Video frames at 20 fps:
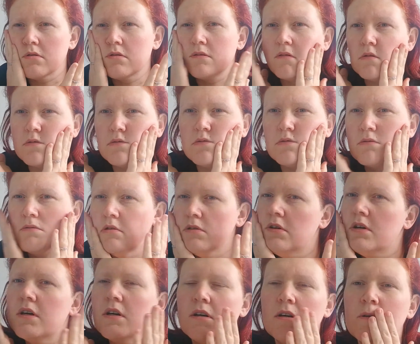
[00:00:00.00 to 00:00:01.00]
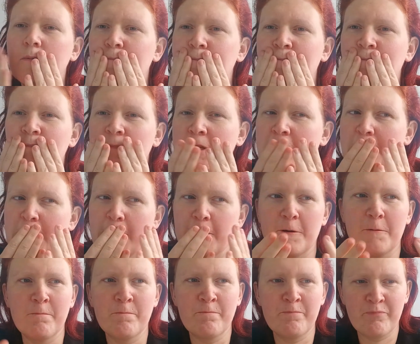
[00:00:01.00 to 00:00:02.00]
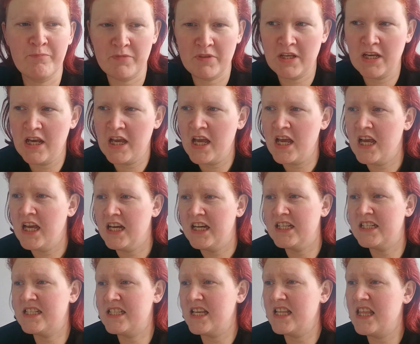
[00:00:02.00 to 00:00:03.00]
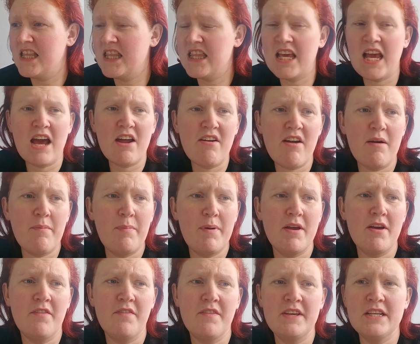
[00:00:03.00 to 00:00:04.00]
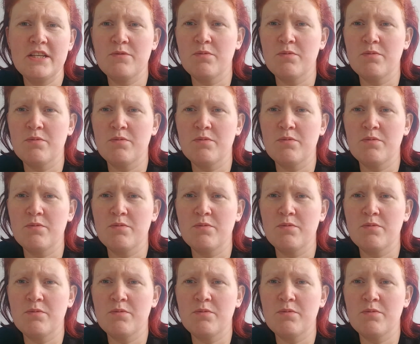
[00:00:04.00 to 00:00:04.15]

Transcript: Oh, no. And to say that the happy on this